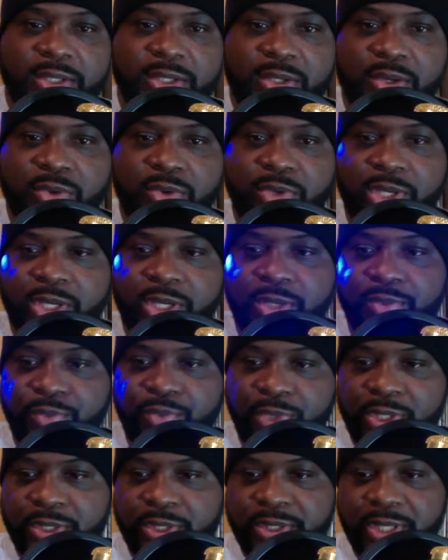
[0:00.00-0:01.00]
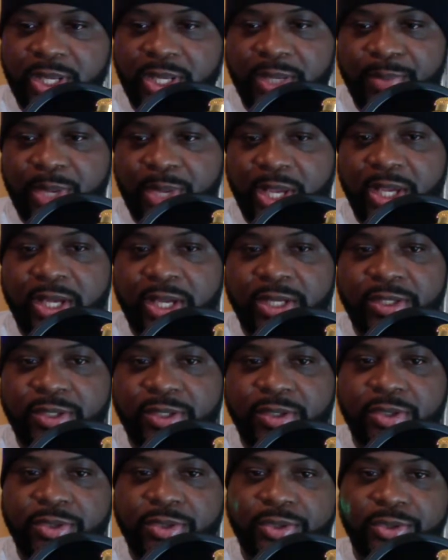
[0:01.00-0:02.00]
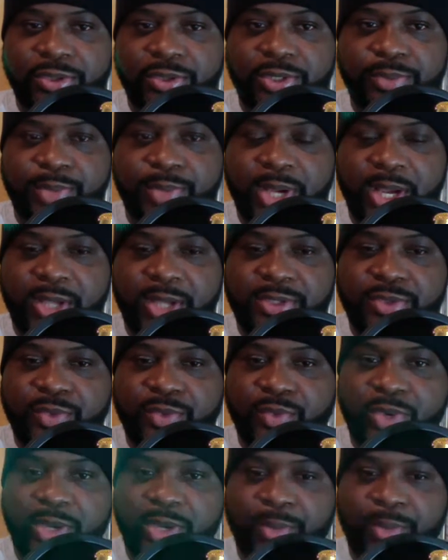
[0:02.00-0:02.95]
and we the same age, so she passed away.